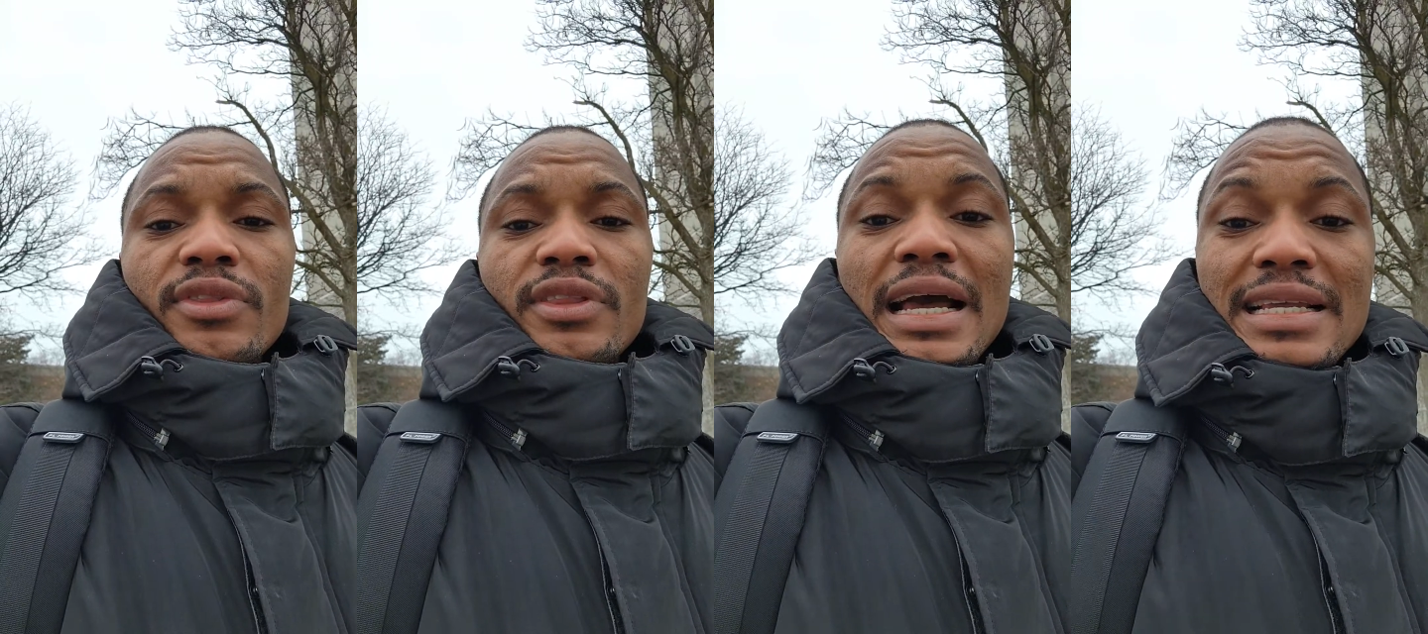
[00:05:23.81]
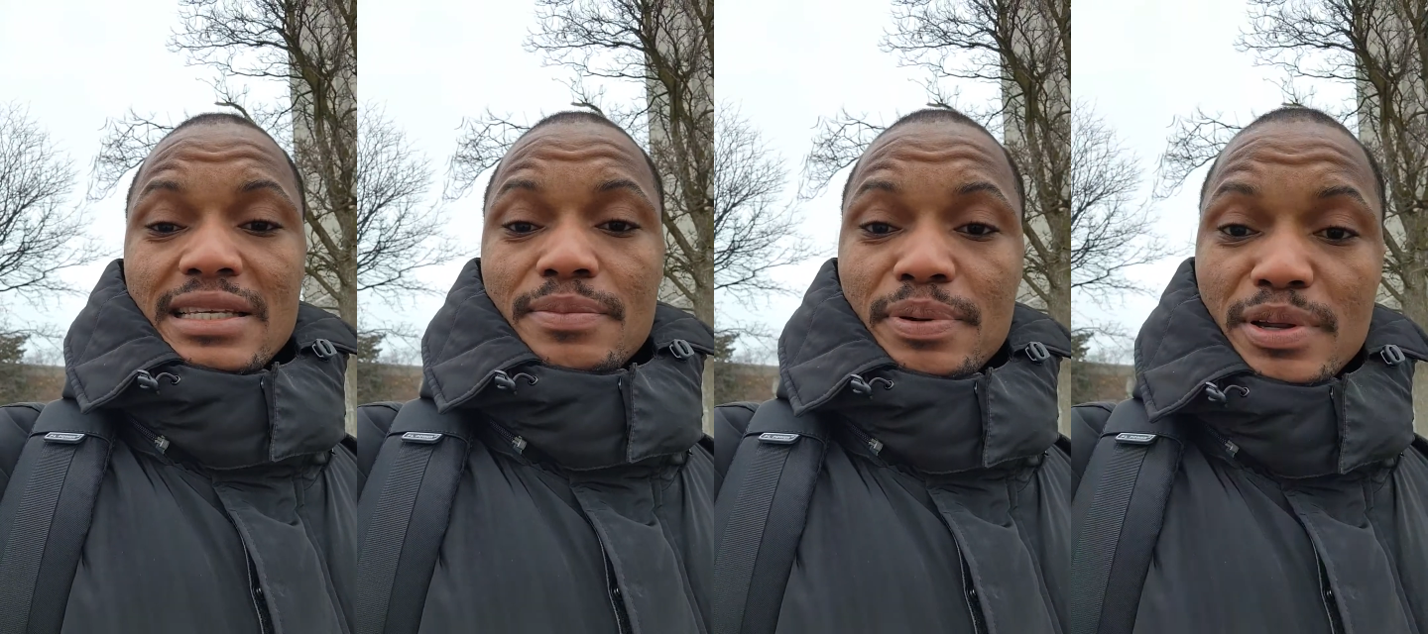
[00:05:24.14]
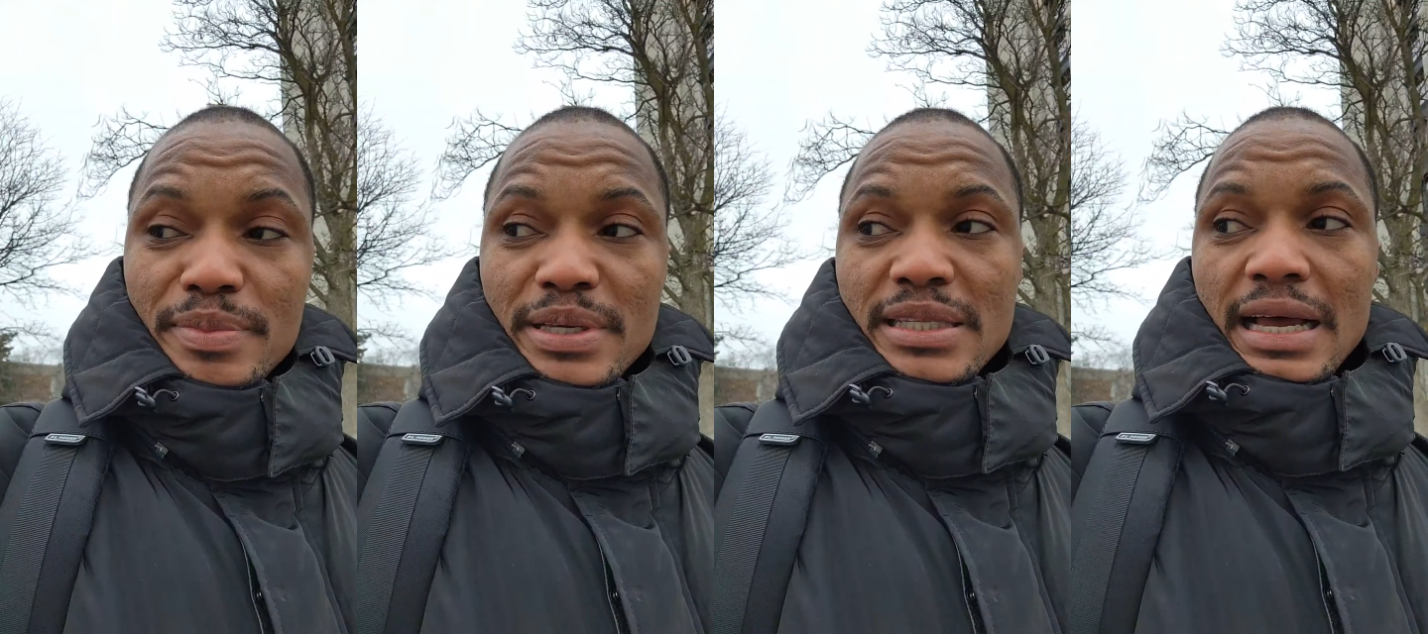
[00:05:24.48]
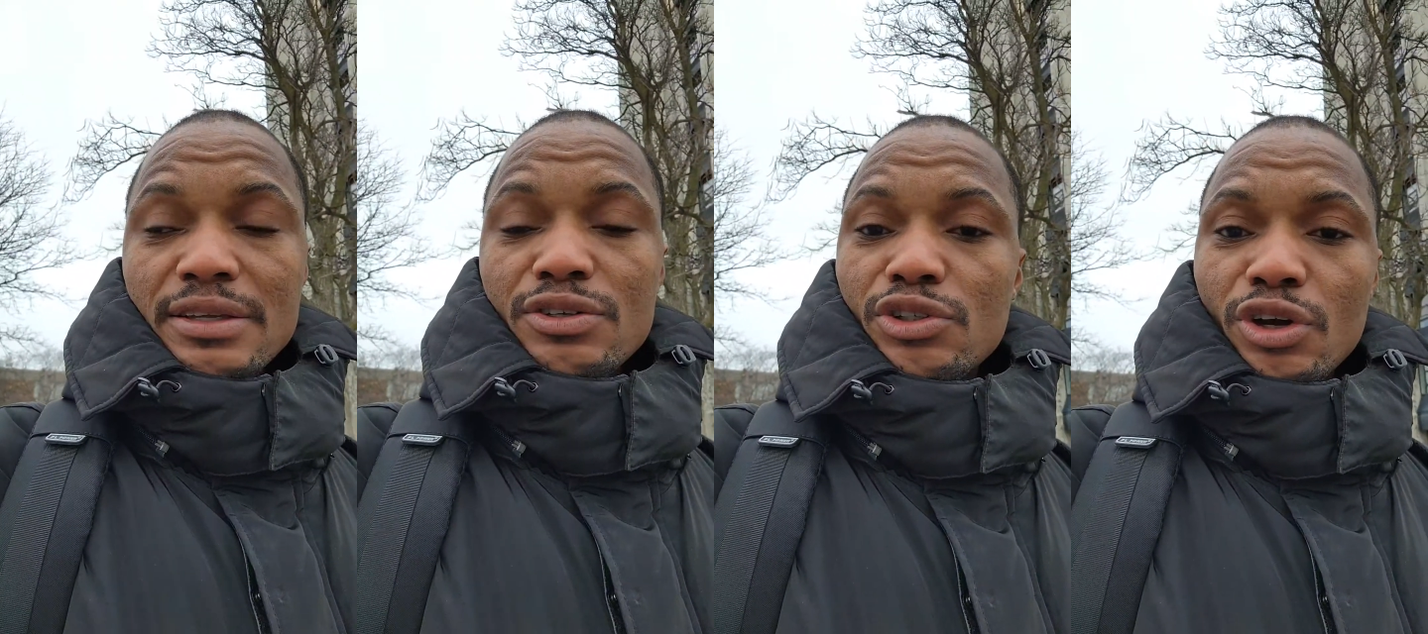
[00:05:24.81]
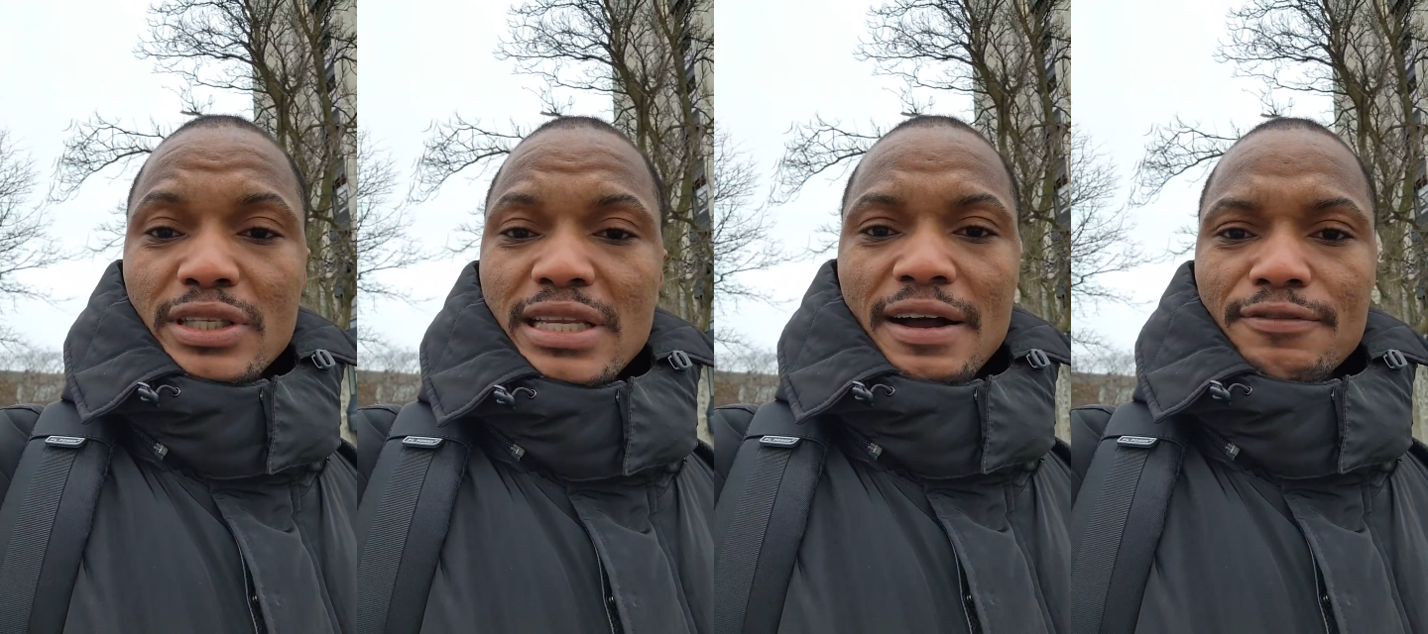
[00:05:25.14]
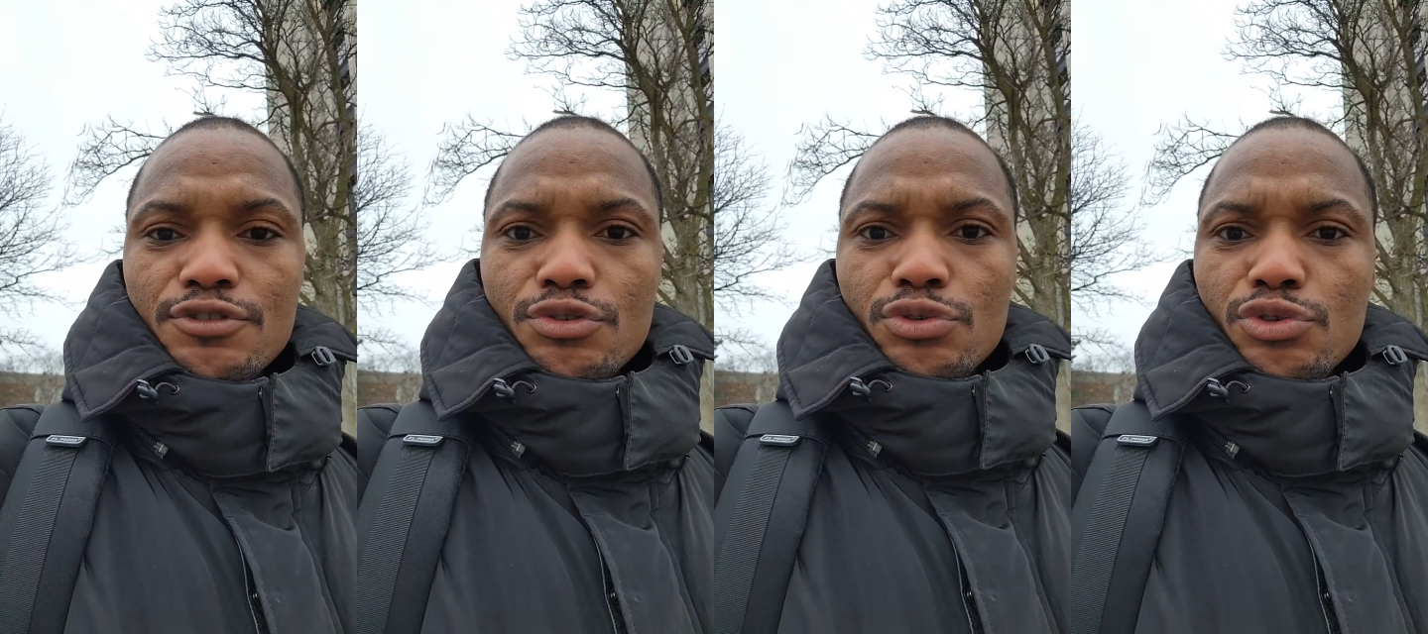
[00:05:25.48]
That simply means that you don't have
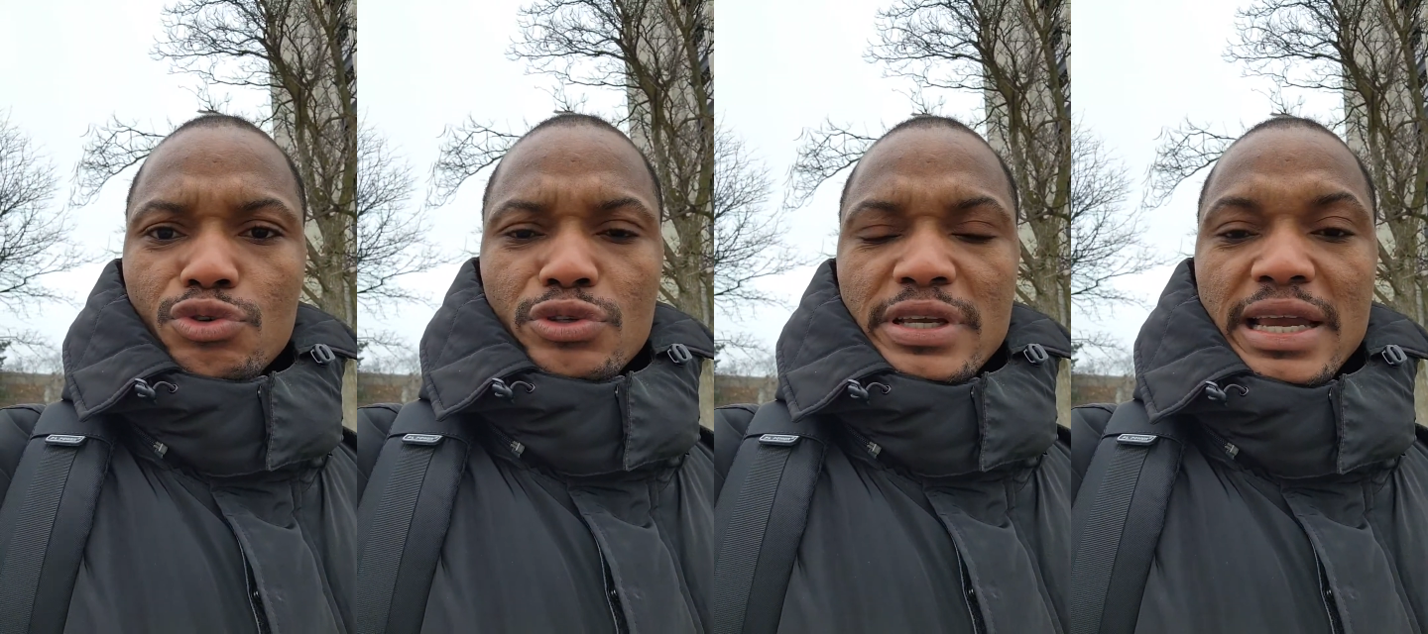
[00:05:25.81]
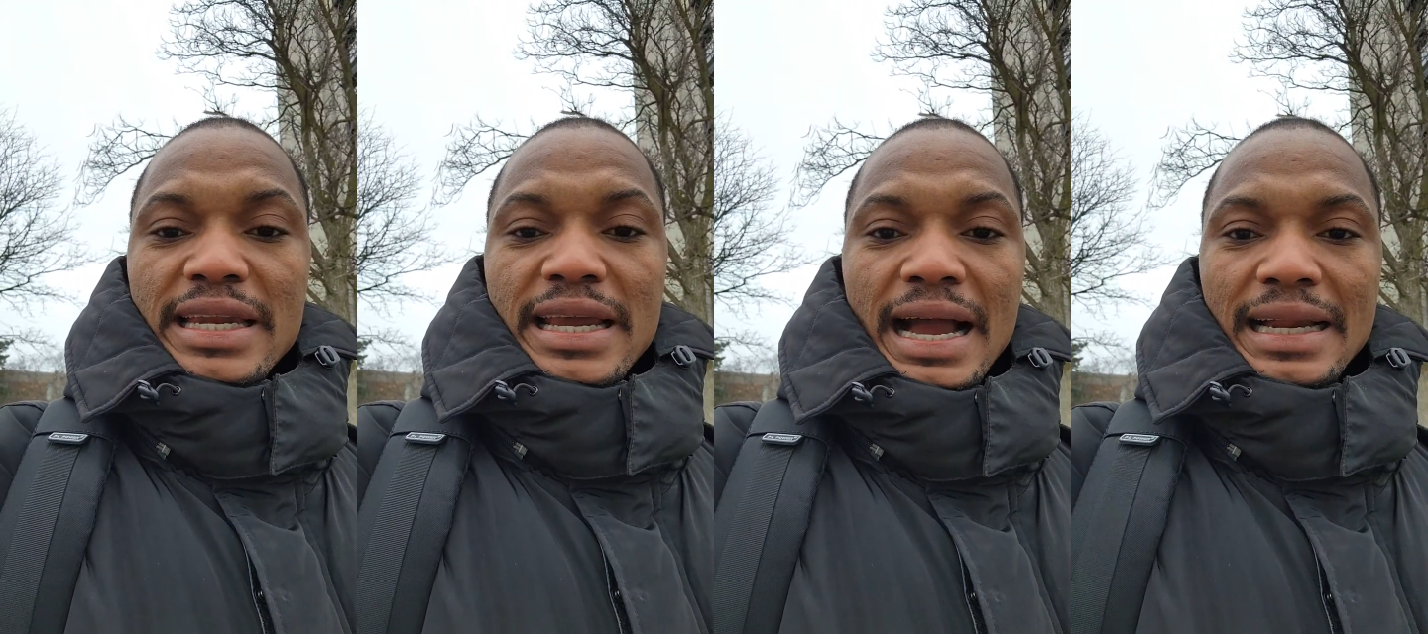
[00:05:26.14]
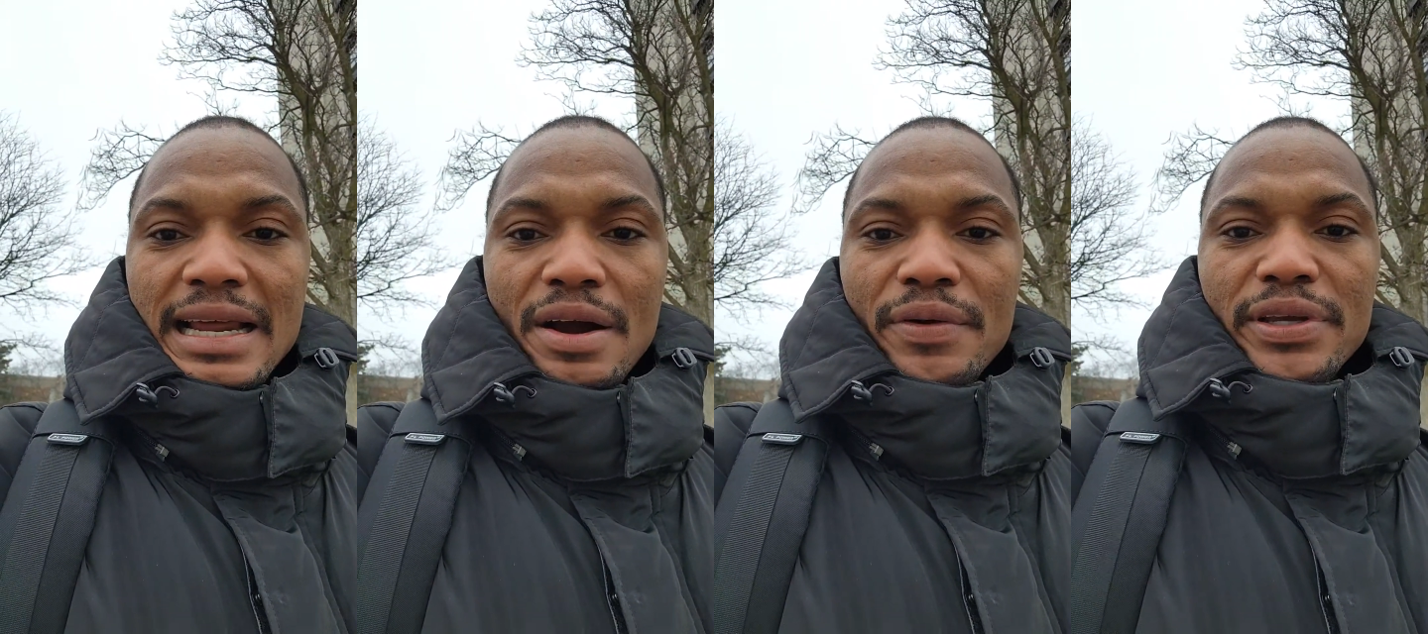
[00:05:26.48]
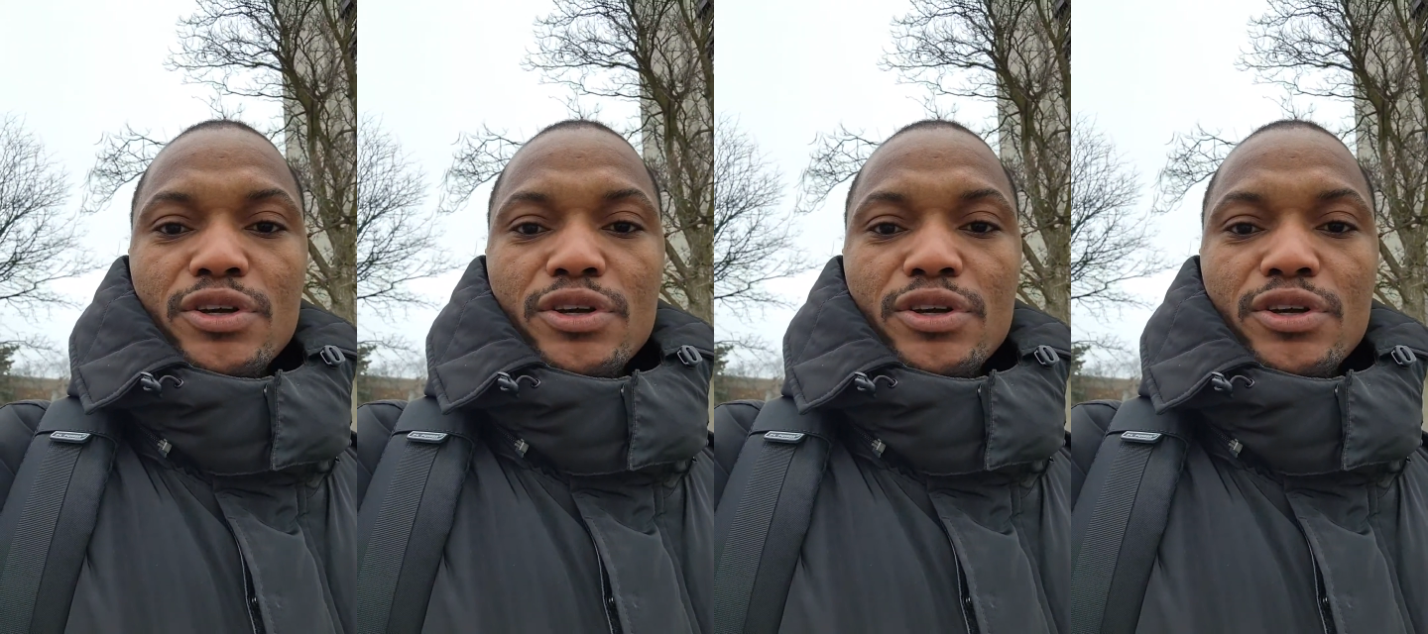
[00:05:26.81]
to use any other way.